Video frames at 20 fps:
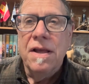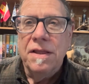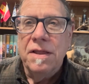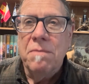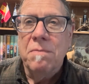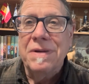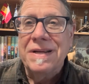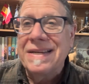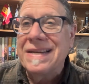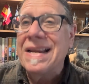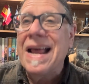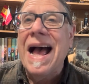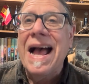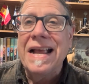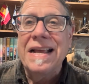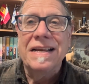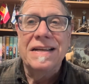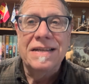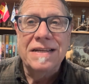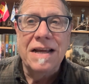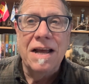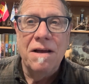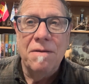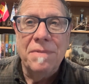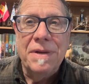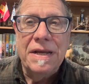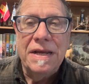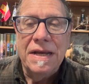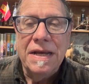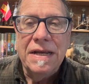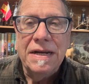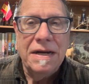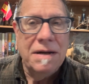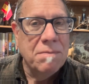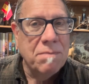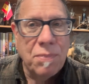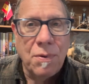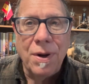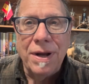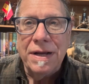The Messiah is coming in,
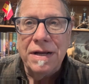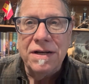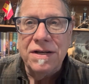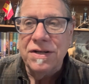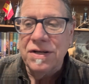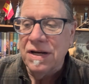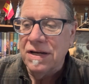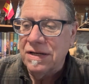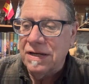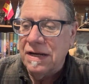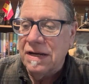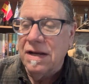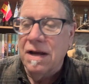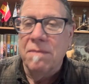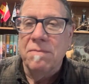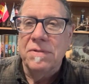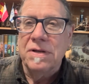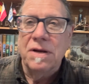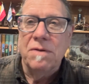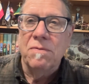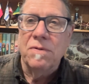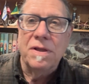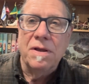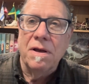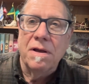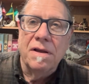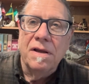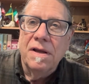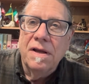and boy, it's just he comes in with a